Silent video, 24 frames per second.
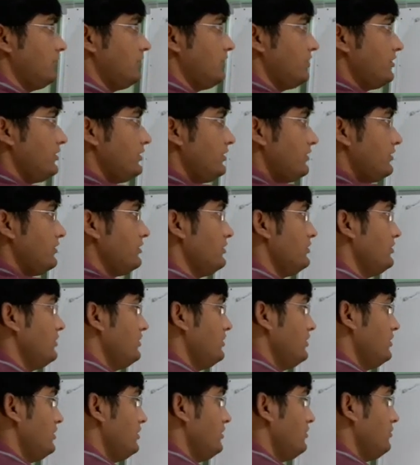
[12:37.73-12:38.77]
here
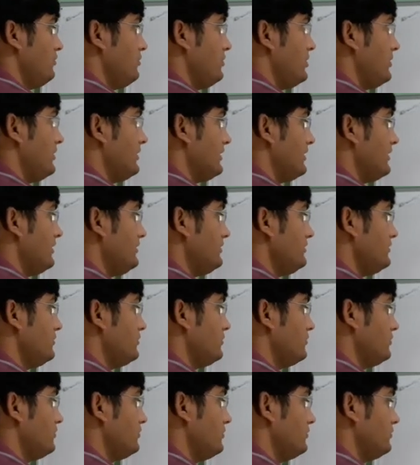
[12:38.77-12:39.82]
we will get,
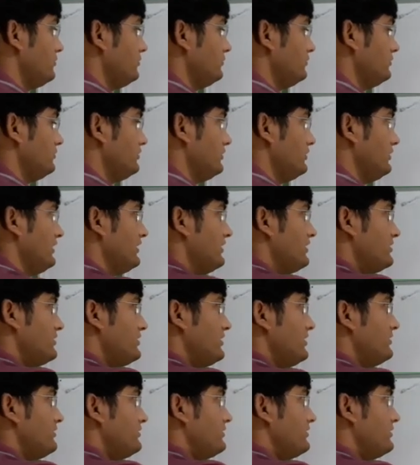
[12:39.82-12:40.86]
let us
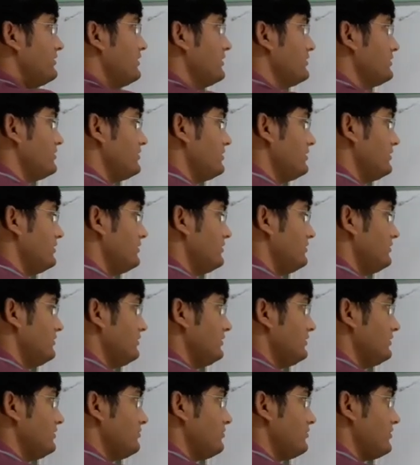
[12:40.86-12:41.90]
take this d
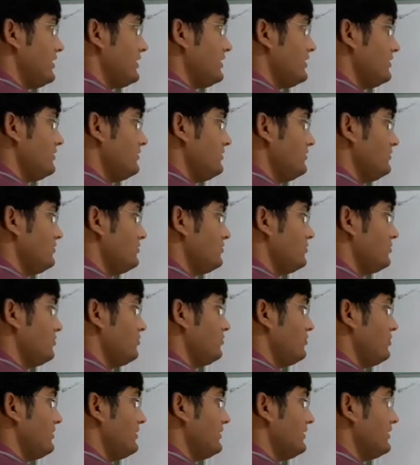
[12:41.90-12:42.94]
in the bracket. So
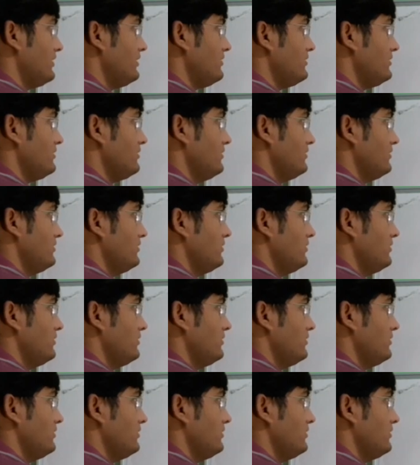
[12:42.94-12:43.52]
we will get